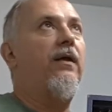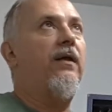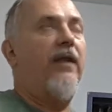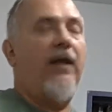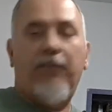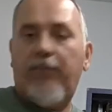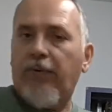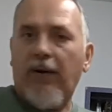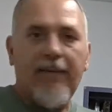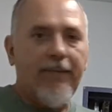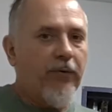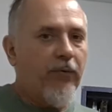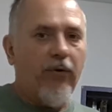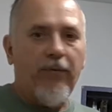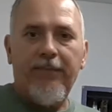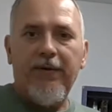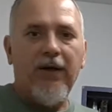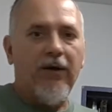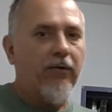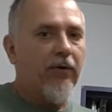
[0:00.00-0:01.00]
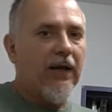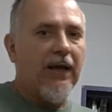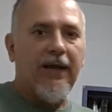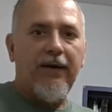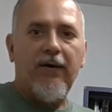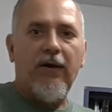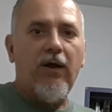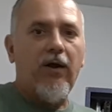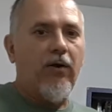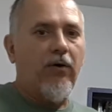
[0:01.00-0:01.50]
it probably won't be
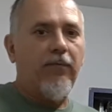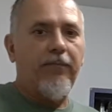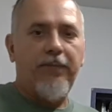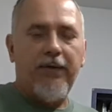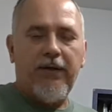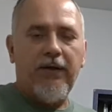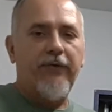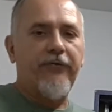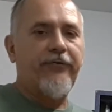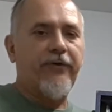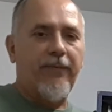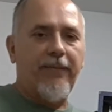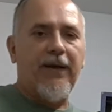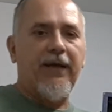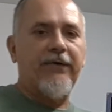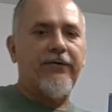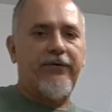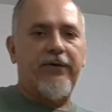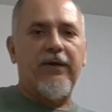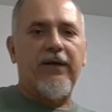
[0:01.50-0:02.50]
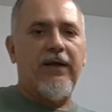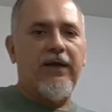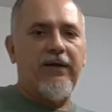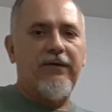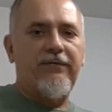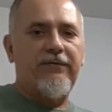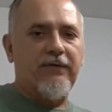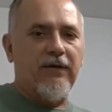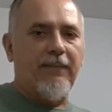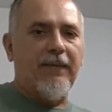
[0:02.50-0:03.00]
online long because
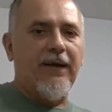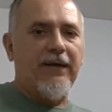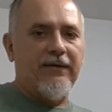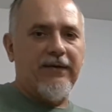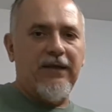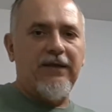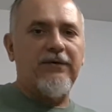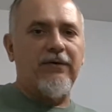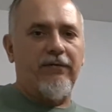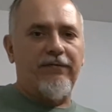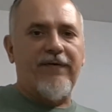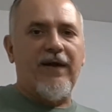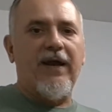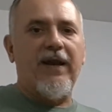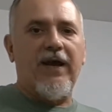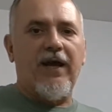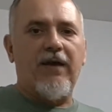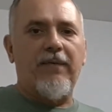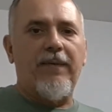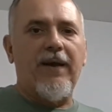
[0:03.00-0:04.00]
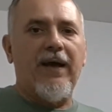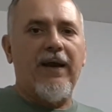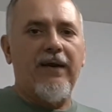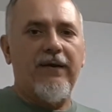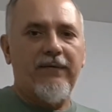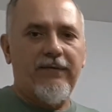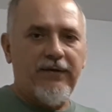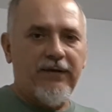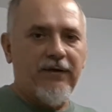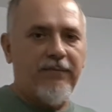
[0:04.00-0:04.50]
he's gonna find out
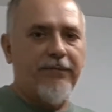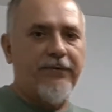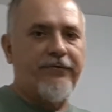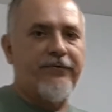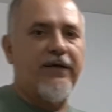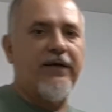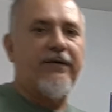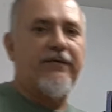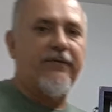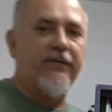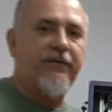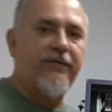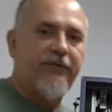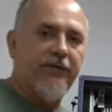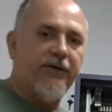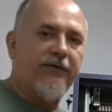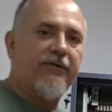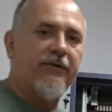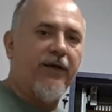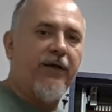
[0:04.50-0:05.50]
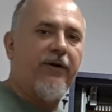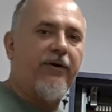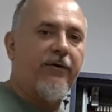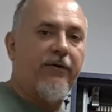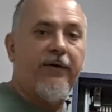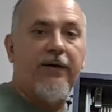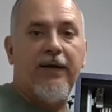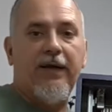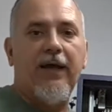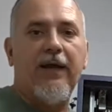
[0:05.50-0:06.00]
about it, give them a cease and desist letter,
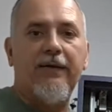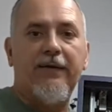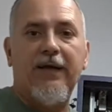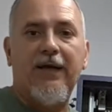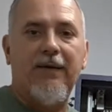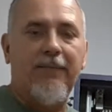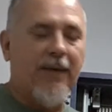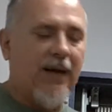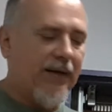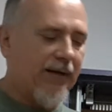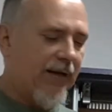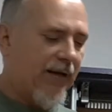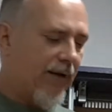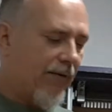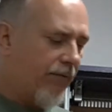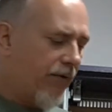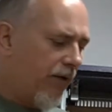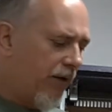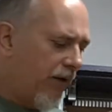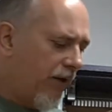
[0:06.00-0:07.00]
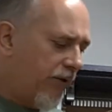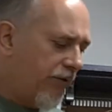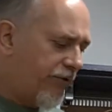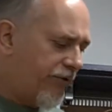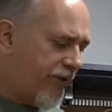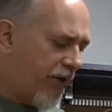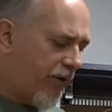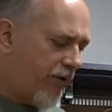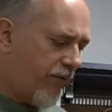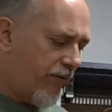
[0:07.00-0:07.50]
and then they got to take it back down.
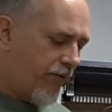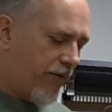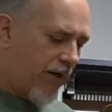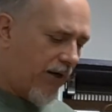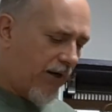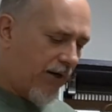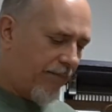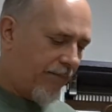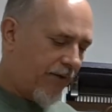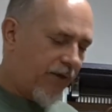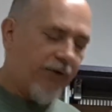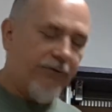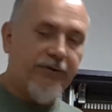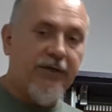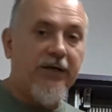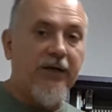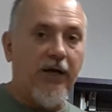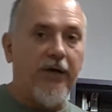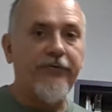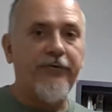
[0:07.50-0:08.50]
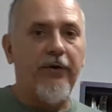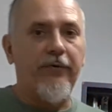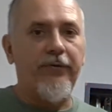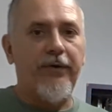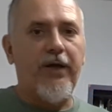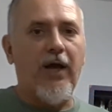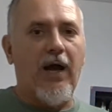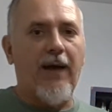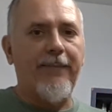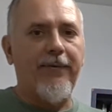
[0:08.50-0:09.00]
So because he does own
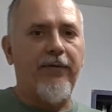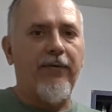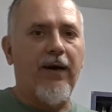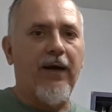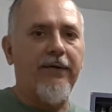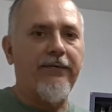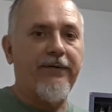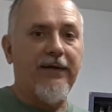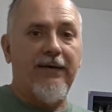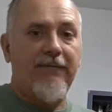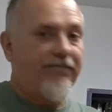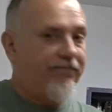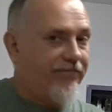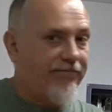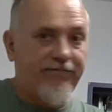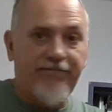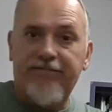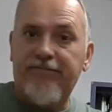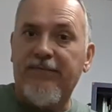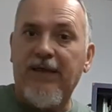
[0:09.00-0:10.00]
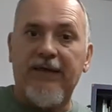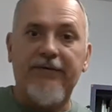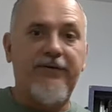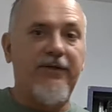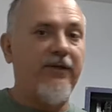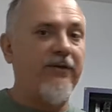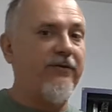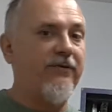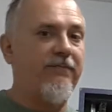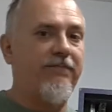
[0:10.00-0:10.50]
the copyrights, and that's
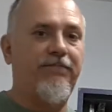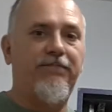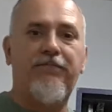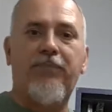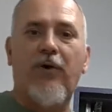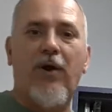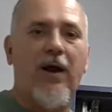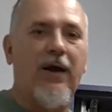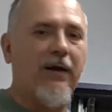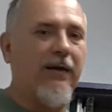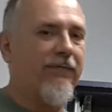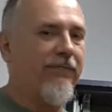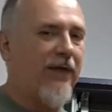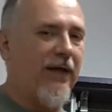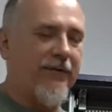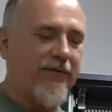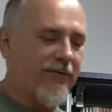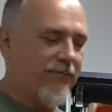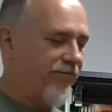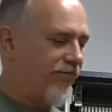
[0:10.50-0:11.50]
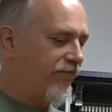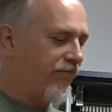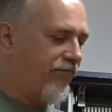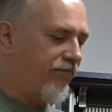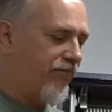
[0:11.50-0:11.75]
his prerogative. That's